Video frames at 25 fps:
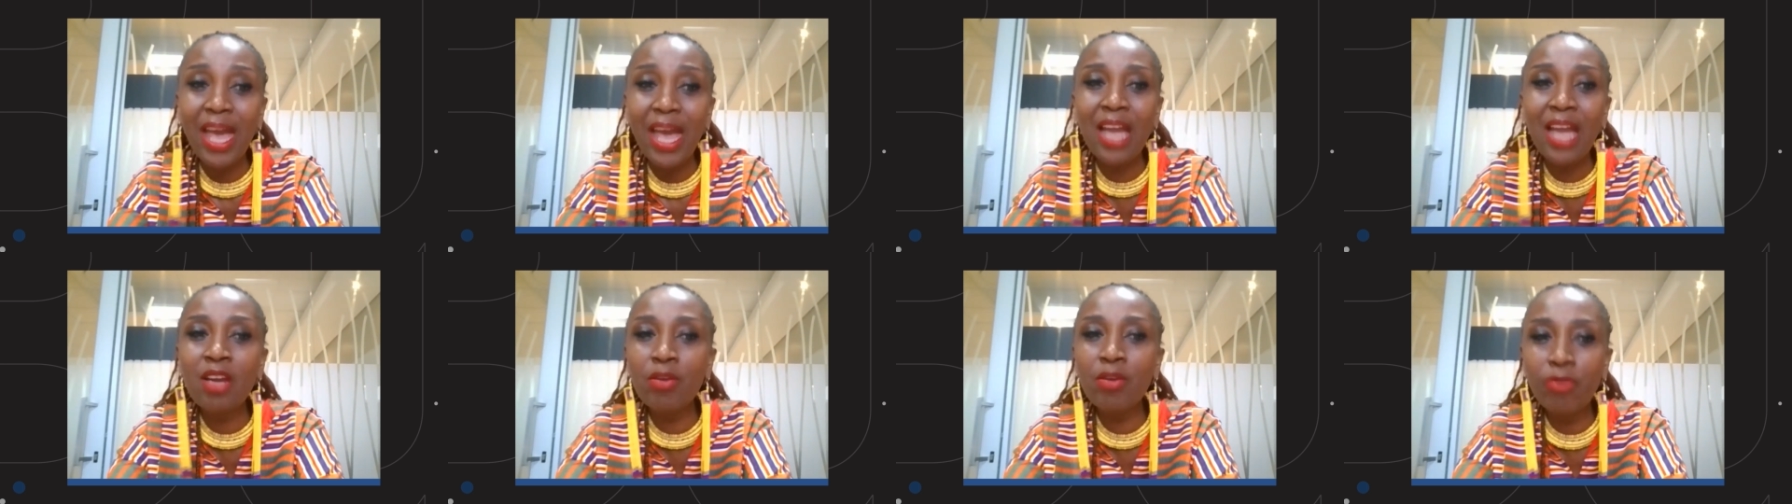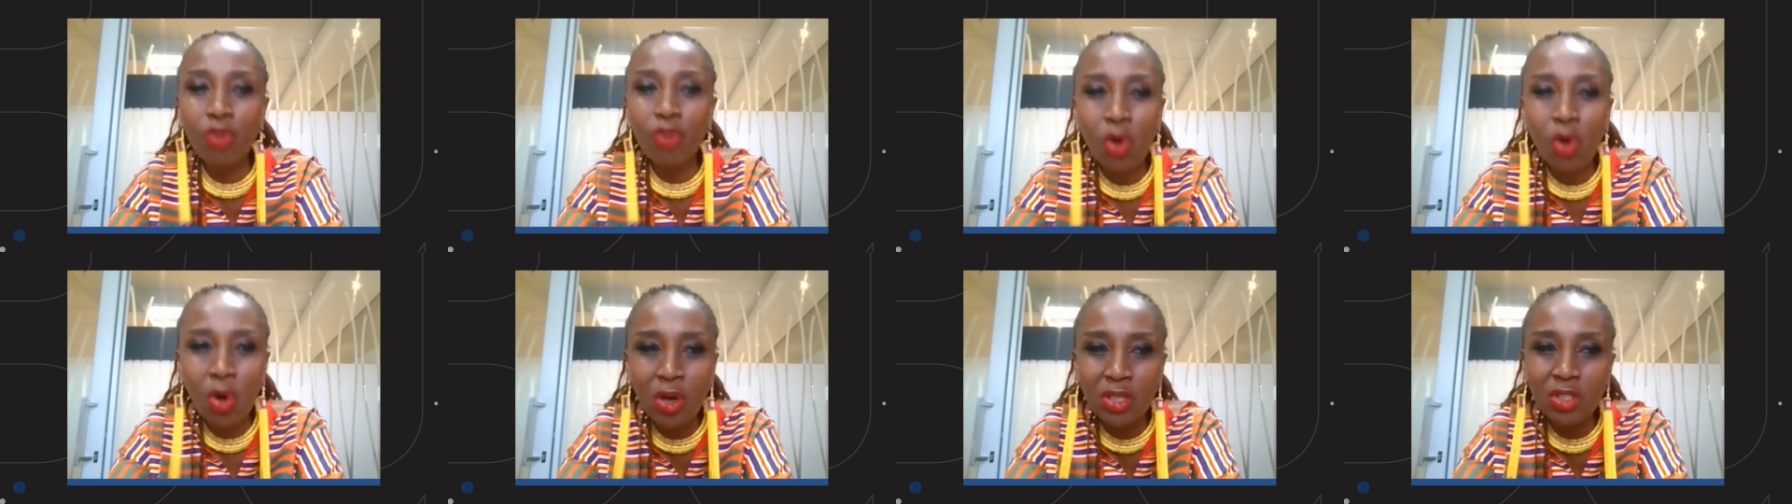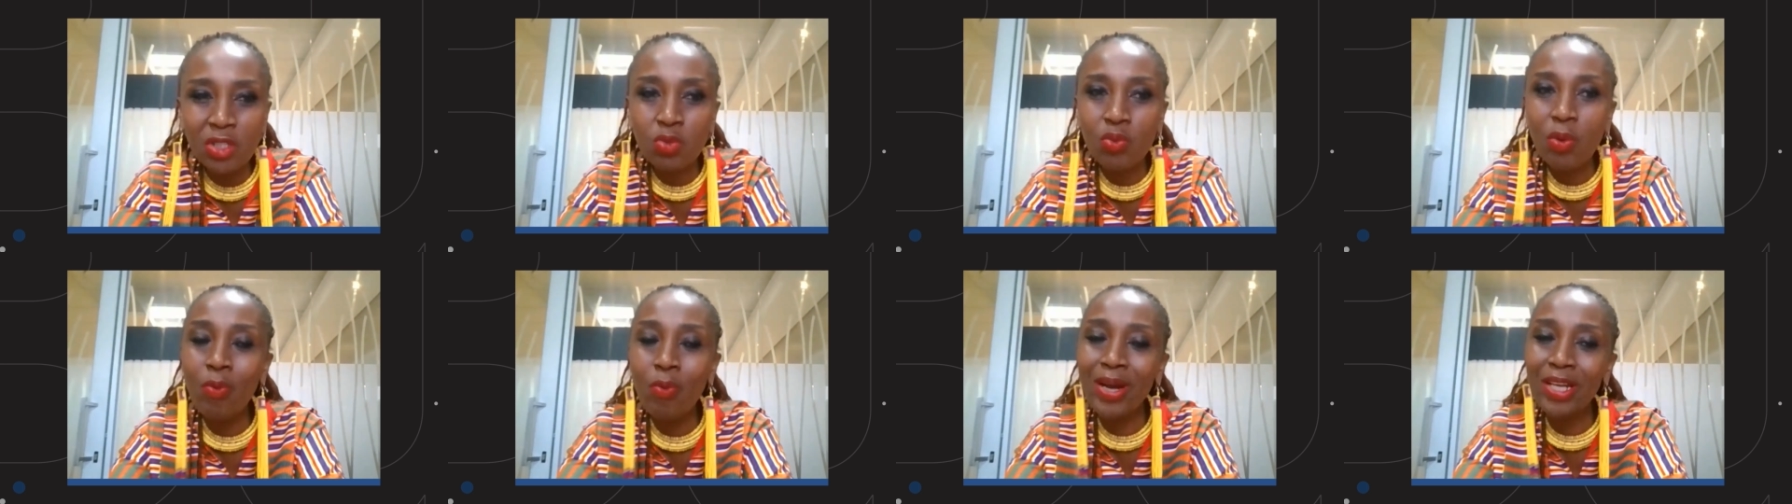And of
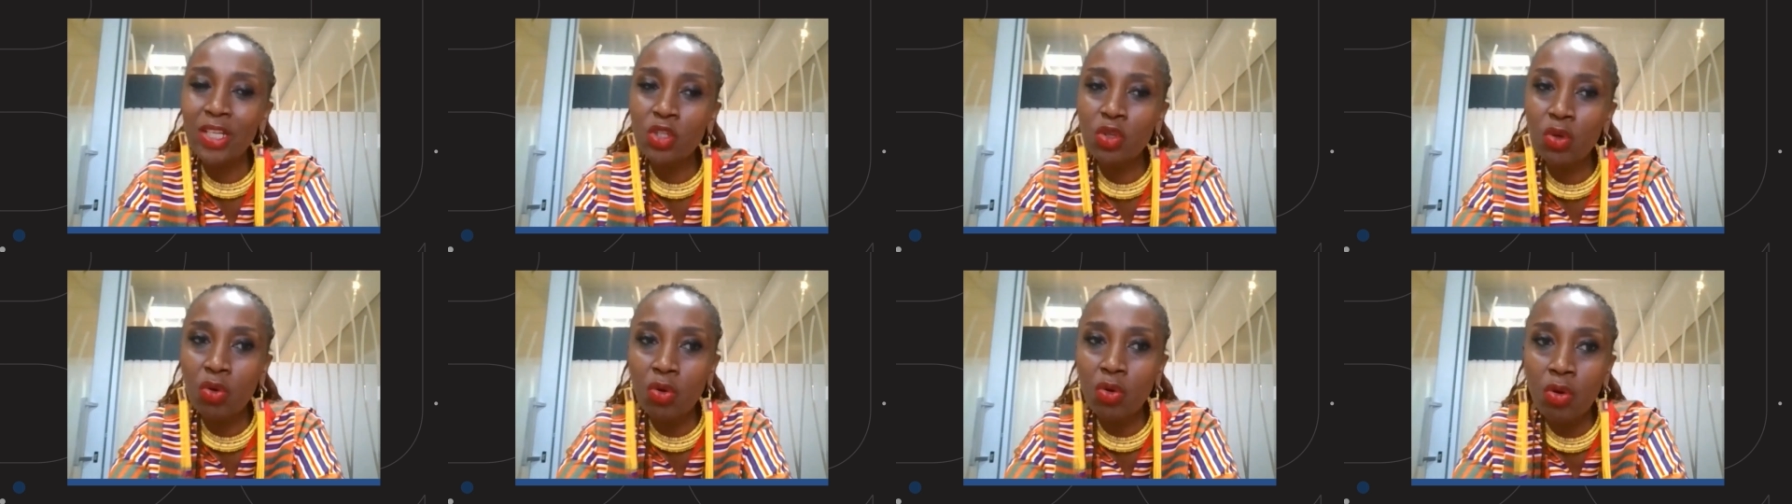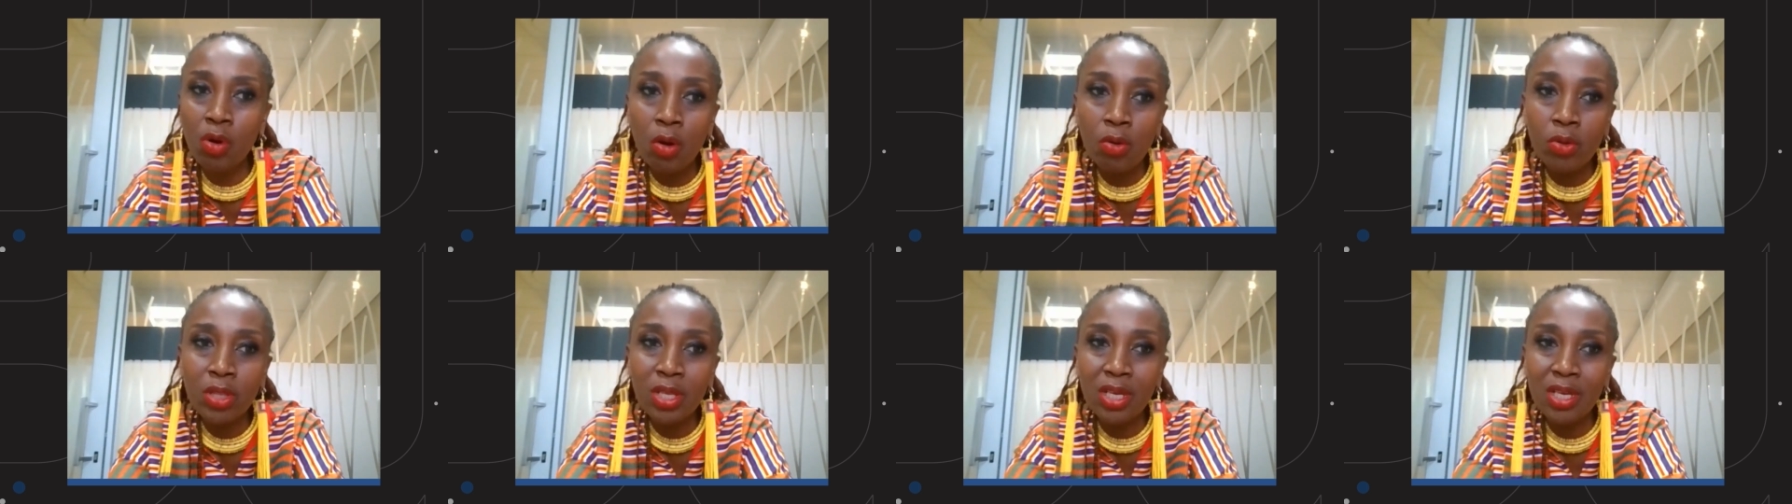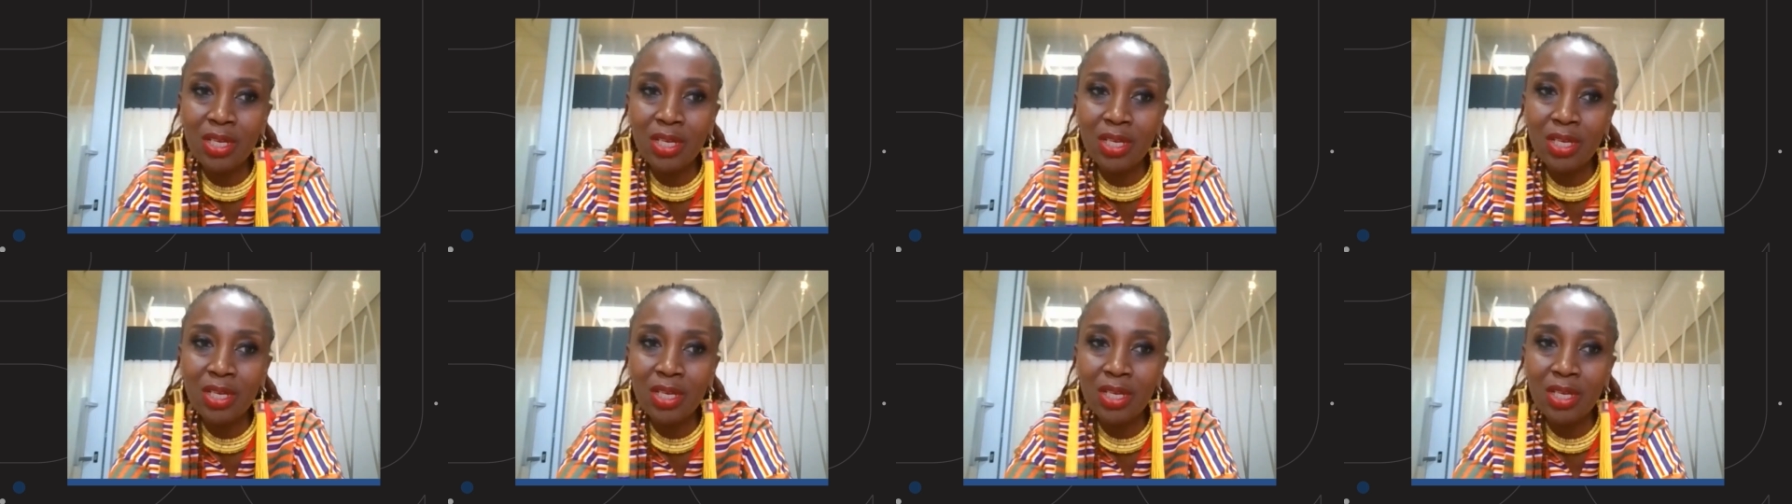course, we want to grow